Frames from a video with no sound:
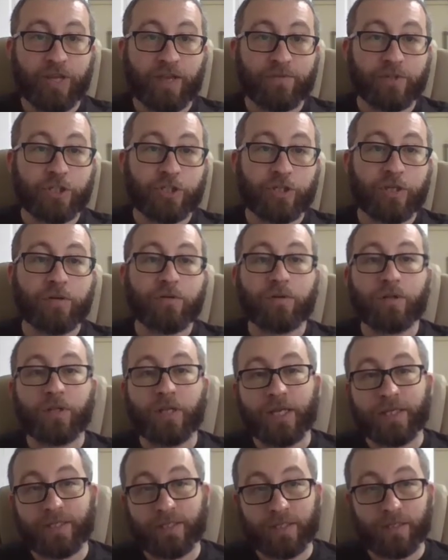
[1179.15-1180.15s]
have a
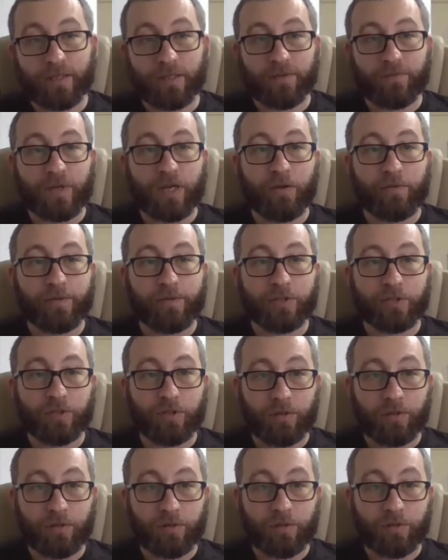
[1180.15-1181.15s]
general idea of how this
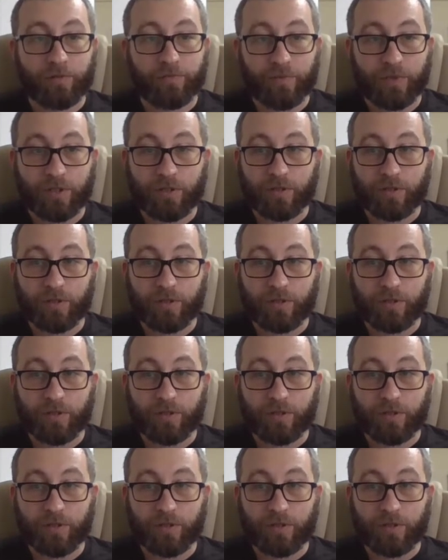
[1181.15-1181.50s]
all,